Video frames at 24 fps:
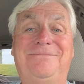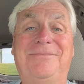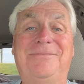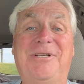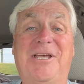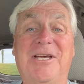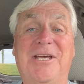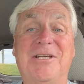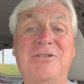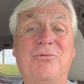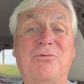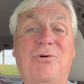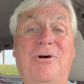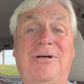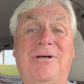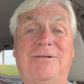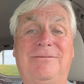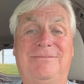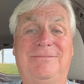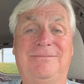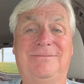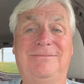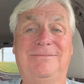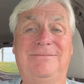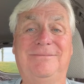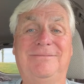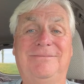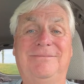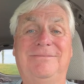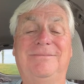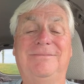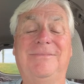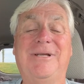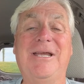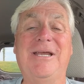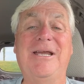Guess what?
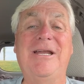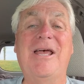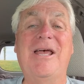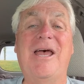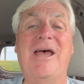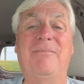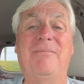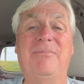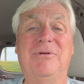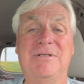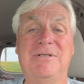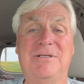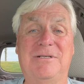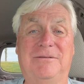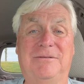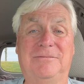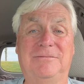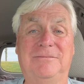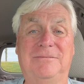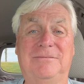It happens.